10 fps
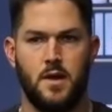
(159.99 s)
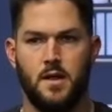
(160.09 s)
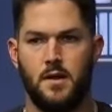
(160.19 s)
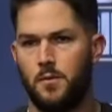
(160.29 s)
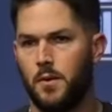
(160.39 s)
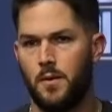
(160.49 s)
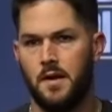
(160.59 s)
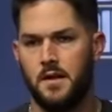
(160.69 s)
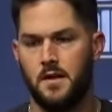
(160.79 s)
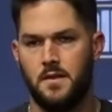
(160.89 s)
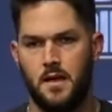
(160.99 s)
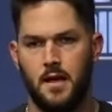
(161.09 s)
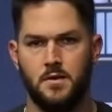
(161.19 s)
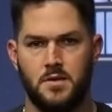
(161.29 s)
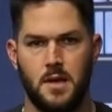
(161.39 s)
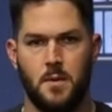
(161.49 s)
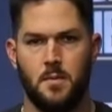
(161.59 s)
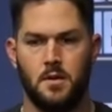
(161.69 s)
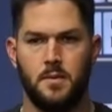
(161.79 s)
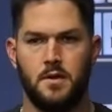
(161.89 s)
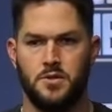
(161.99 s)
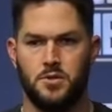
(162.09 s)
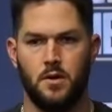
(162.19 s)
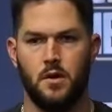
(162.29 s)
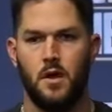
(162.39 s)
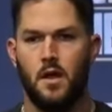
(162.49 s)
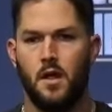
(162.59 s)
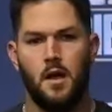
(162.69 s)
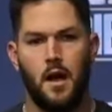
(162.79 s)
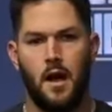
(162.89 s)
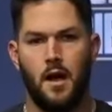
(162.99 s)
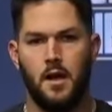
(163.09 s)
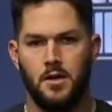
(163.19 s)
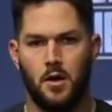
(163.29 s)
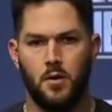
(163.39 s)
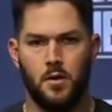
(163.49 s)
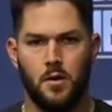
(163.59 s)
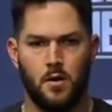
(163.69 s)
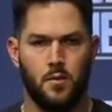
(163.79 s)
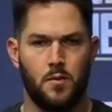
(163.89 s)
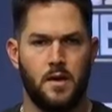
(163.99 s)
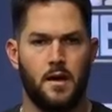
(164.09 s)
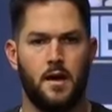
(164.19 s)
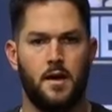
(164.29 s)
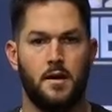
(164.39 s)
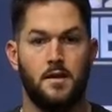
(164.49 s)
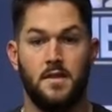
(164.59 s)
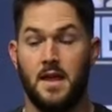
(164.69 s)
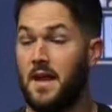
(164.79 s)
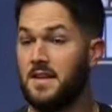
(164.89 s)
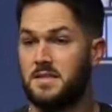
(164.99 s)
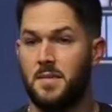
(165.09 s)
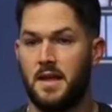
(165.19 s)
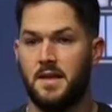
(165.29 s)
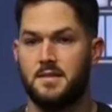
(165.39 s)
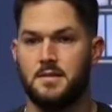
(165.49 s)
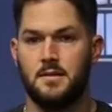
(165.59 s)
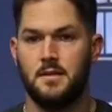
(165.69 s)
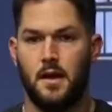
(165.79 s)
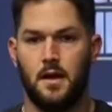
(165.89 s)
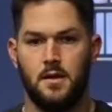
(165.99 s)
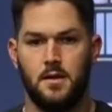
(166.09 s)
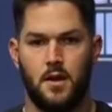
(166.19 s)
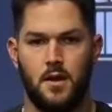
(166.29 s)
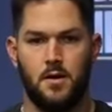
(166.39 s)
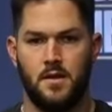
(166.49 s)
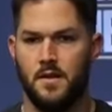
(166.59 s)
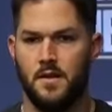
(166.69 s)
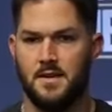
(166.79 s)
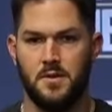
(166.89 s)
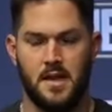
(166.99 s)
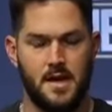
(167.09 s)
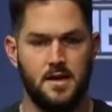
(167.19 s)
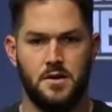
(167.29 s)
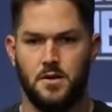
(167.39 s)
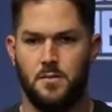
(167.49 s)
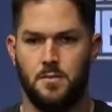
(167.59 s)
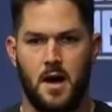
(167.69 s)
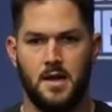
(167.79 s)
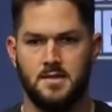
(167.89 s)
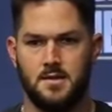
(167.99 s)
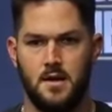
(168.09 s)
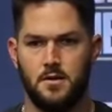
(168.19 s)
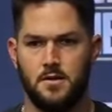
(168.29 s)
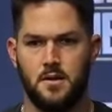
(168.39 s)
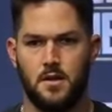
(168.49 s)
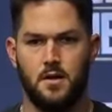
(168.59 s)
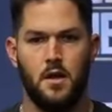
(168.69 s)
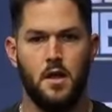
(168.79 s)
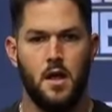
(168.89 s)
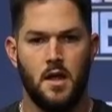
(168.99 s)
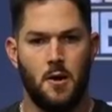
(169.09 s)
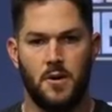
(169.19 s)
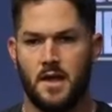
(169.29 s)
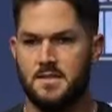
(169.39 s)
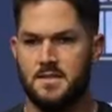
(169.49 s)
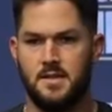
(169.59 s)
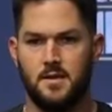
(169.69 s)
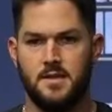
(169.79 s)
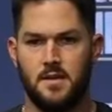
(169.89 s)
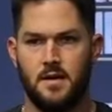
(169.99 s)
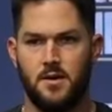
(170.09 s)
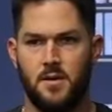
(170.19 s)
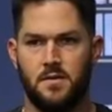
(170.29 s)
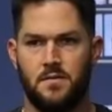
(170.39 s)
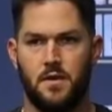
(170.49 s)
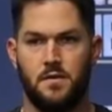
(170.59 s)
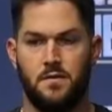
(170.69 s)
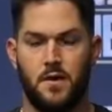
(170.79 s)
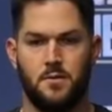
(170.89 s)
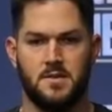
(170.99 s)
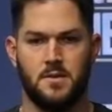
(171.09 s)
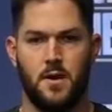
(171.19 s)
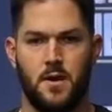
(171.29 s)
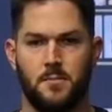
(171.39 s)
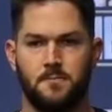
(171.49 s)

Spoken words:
And we were right there at the end, came up a little bit short. You know, they had some big hits, you know, and they did what they needed to do behind Snell. And so now we got us a series. It'll be a fun rest of the way.